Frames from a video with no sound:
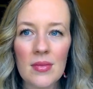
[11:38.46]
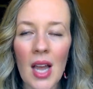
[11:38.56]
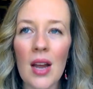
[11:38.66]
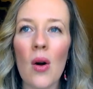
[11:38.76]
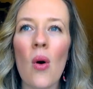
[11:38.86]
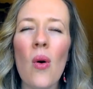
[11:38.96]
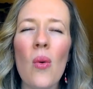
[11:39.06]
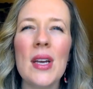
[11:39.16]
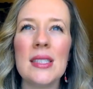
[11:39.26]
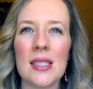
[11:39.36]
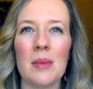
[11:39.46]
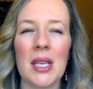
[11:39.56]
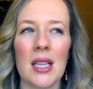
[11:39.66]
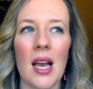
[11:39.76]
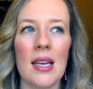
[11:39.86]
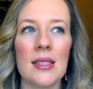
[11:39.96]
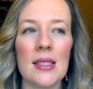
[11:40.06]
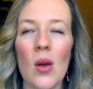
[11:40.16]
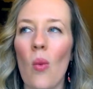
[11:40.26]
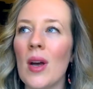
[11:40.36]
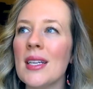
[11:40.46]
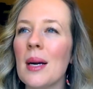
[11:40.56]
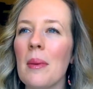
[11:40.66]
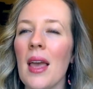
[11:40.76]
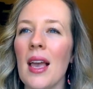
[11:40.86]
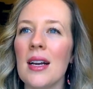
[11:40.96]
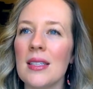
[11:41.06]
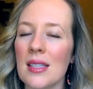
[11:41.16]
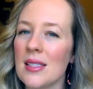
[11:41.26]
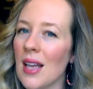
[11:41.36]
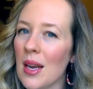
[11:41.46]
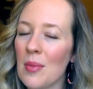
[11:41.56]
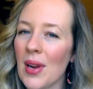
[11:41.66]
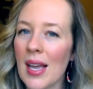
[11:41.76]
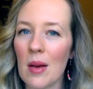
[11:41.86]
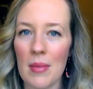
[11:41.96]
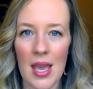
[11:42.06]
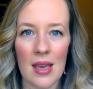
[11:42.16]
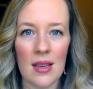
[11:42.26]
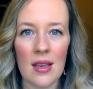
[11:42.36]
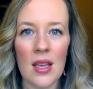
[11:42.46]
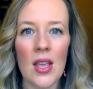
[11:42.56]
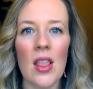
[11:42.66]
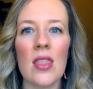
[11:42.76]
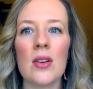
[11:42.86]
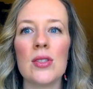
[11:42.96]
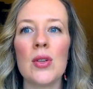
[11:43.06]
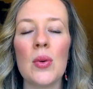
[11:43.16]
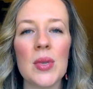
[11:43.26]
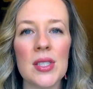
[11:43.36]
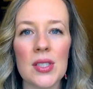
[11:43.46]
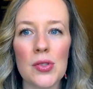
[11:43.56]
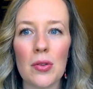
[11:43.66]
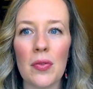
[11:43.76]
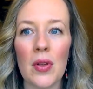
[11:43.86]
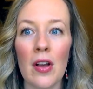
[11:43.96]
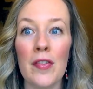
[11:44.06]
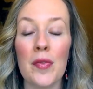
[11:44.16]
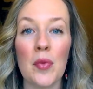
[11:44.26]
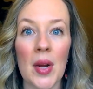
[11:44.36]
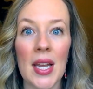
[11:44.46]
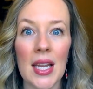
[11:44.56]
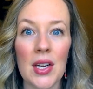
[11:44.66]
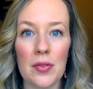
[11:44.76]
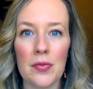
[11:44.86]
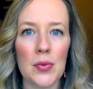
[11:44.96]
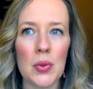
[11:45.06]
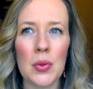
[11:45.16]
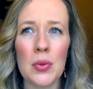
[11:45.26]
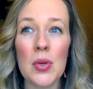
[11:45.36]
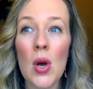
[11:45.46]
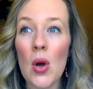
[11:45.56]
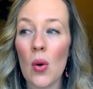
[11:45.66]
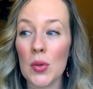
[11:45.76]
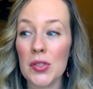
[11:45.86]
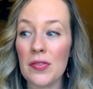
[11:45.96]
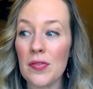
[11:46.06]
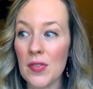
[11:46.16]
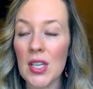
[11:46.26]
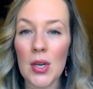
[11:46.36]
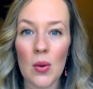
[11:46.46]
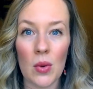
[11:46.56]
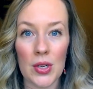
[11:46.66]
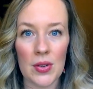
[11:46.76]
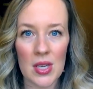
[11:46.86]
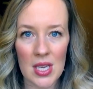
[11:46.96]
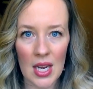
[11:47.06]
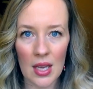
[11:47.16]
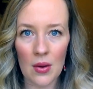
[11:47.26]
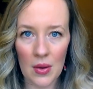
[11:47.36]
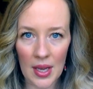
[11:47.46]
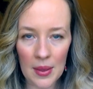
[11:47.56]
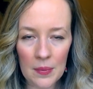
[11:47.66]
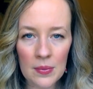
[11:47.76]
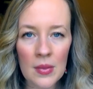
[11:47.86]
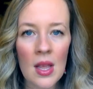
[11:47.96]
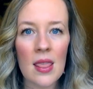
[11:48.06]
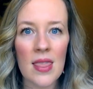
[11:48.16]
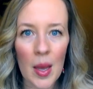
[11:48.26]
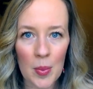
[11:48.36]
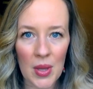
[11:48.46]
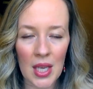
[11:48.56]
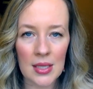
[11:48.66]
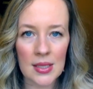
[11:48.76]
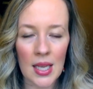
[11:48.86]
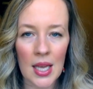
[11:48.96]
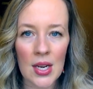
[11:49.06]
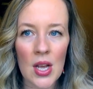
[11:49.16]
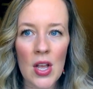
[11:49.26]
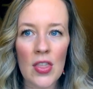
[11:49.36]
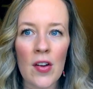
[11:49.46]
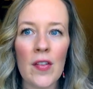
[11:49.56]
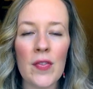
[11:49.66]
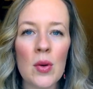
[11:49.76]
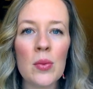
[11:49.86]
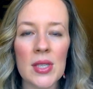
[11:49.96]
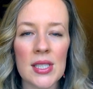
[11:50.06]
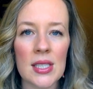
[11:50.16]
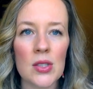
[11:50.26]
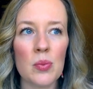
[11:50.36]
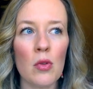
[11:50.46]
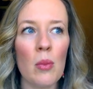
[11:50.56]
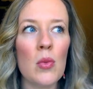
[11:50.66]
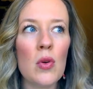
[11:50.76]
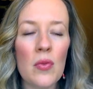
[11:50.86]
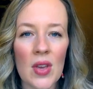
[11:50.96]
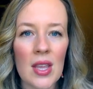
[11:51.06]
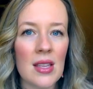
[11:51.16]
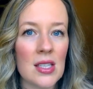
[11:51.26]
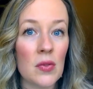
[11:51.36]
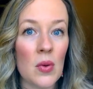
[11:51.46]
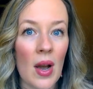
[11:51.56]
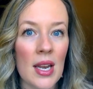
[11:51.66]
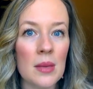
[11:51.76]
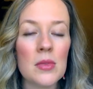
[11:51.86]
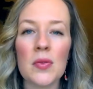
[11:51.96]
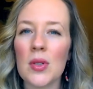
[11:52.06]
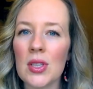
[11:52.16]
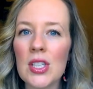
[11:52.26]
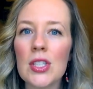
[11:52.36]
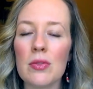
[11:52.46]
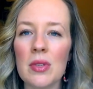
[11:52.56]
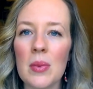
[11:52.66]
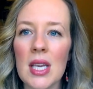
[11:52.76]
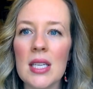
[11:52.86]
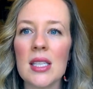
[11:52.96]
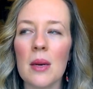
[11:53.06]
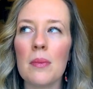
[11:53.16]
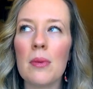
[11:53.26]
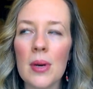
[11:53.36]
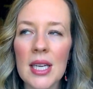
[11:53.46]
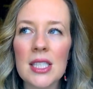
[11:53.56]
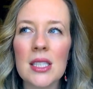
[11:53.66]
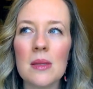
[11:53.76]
I always tell my clients, one cupcake does not a breakout make. There is no reason to feel afraid of food or to fear what you're eating, okay? That being said, there are a few reasons removing these few items for at least 3 weeks in a pretty